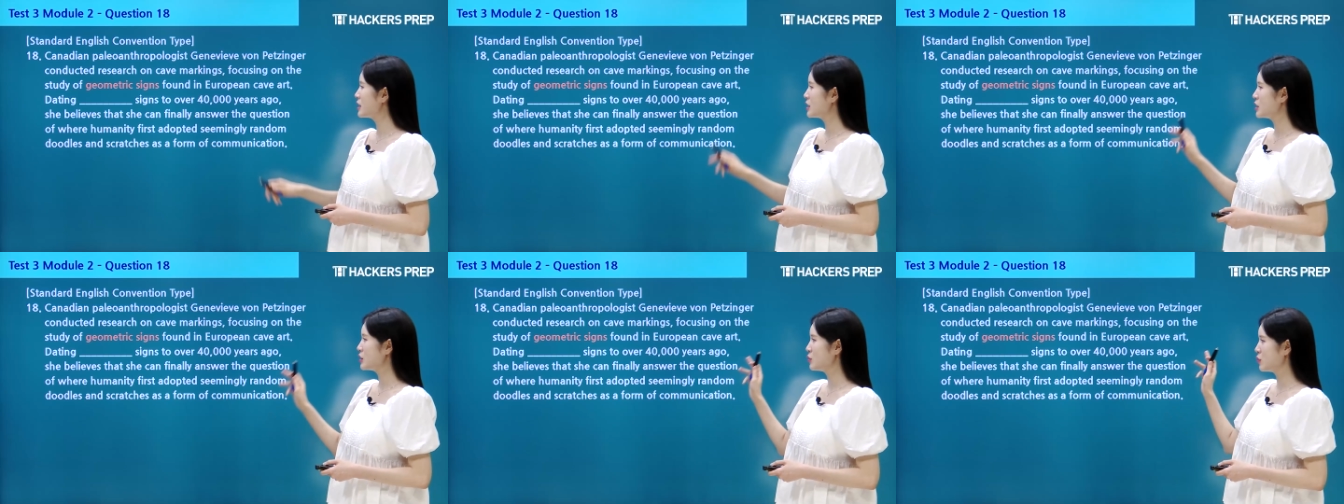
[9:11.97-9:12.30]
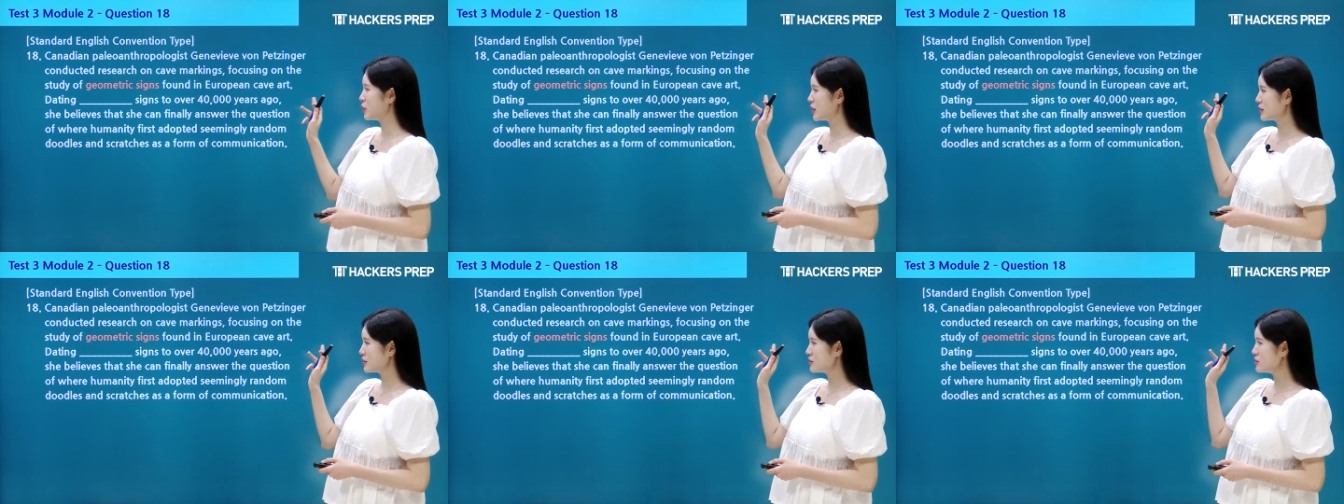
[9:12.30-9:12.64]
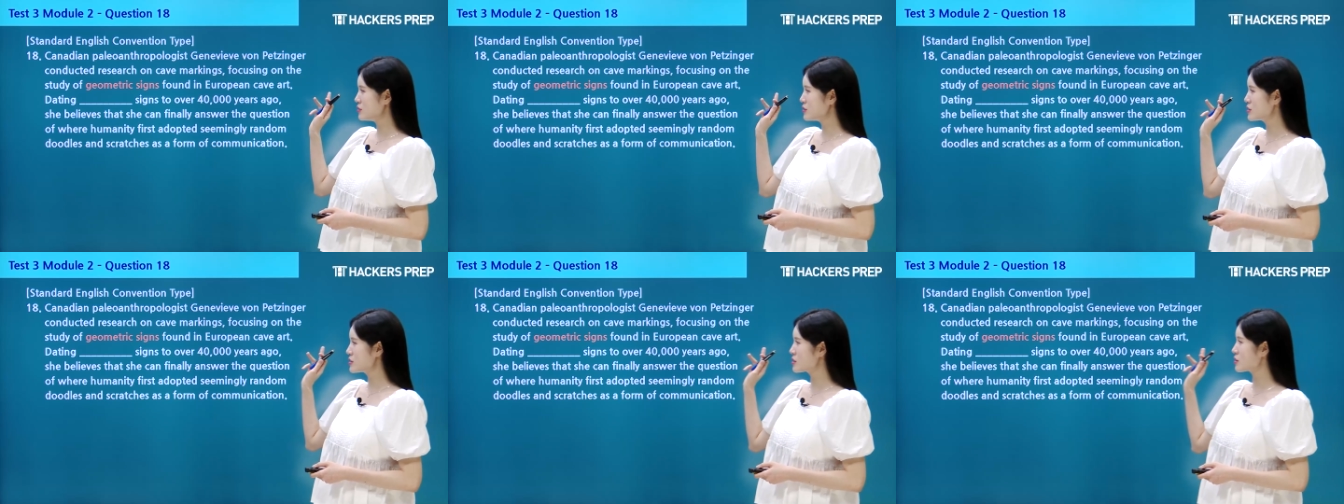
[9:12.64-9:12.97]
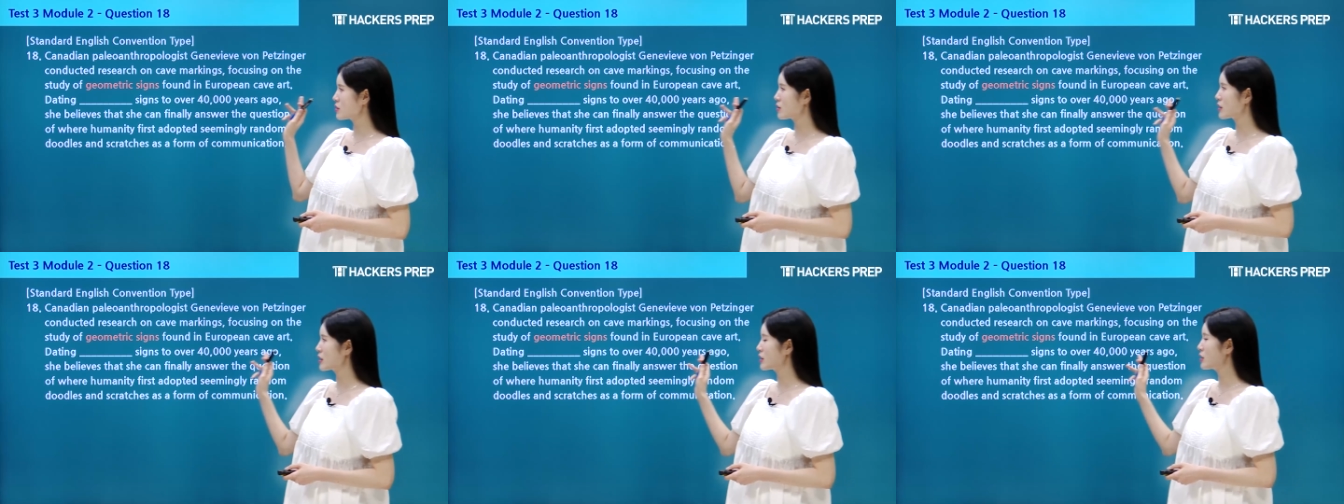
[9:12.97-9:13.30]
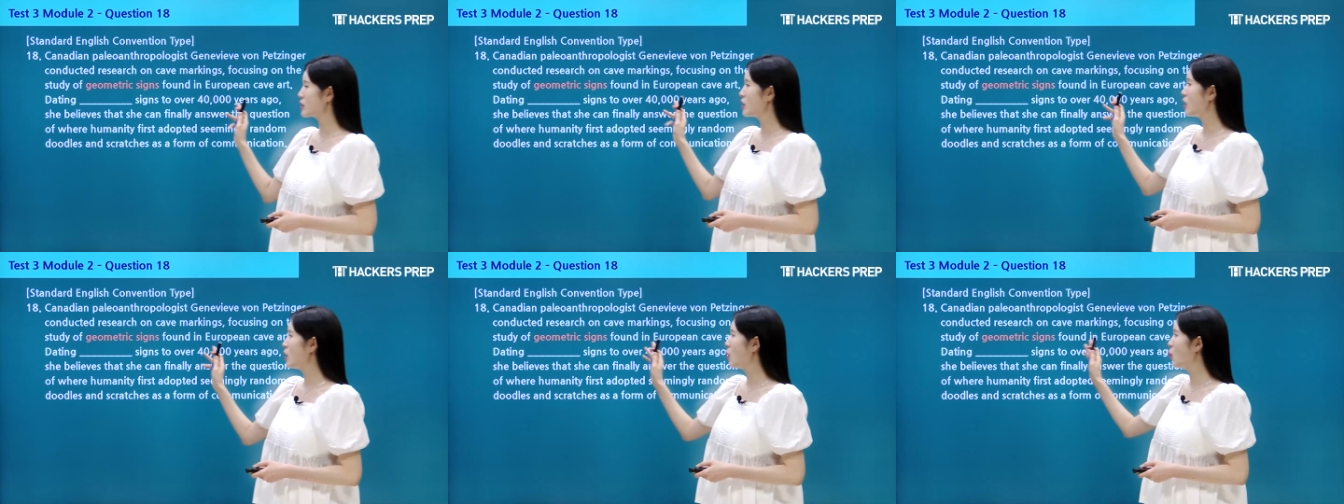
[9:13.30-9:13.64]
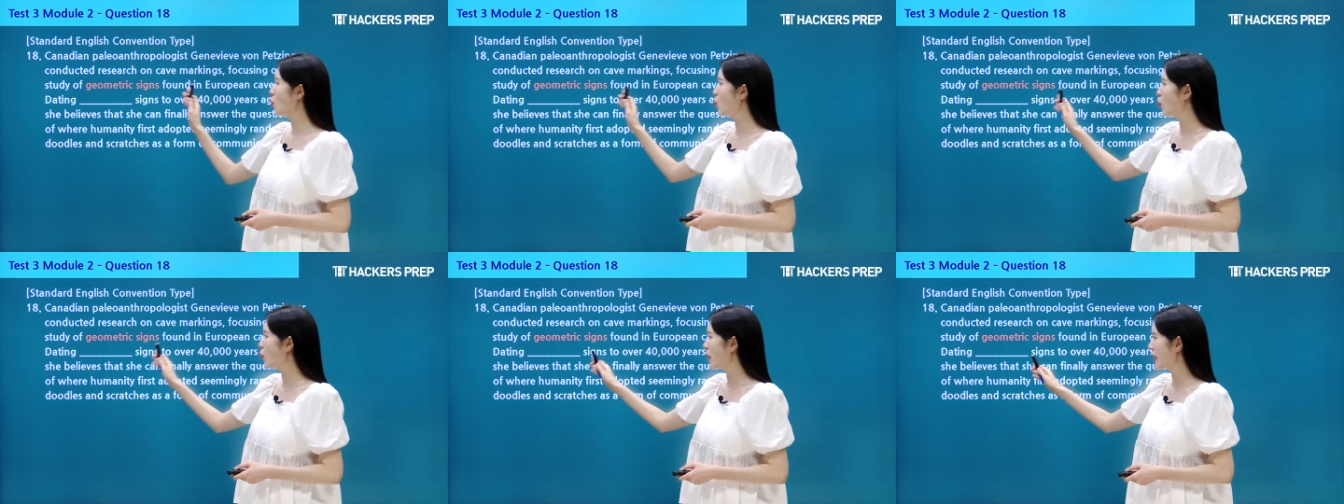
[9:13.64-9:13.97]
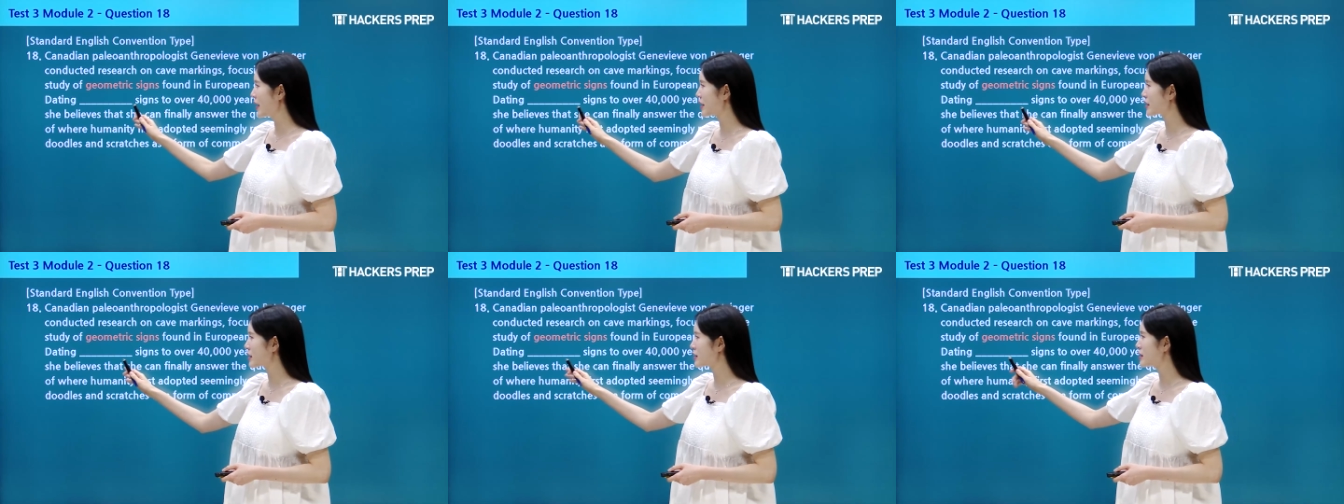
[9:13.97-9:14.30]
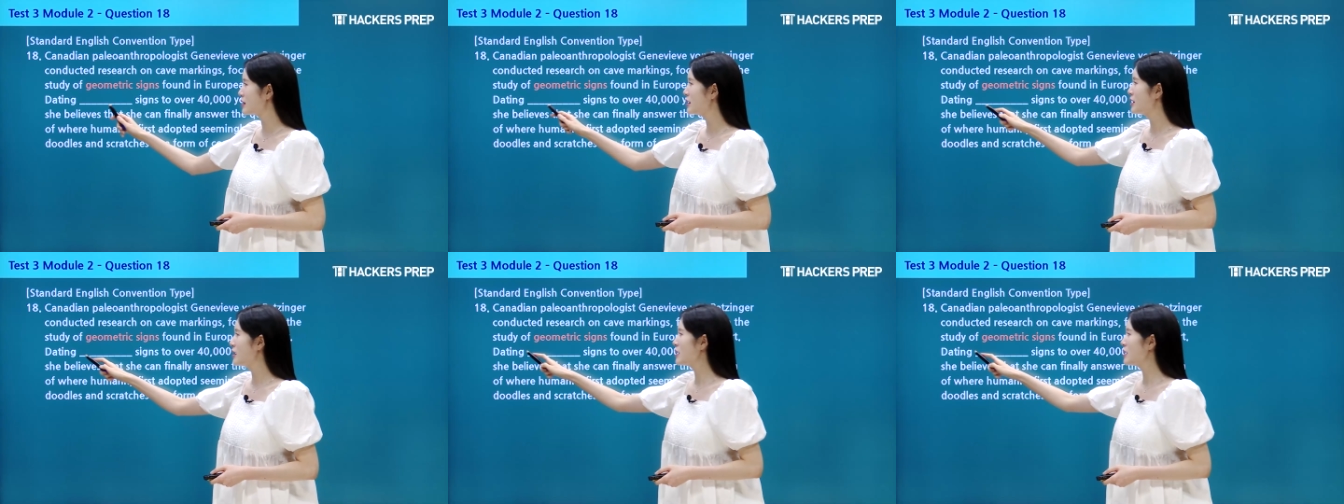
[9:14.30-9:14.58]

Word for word: you want to start where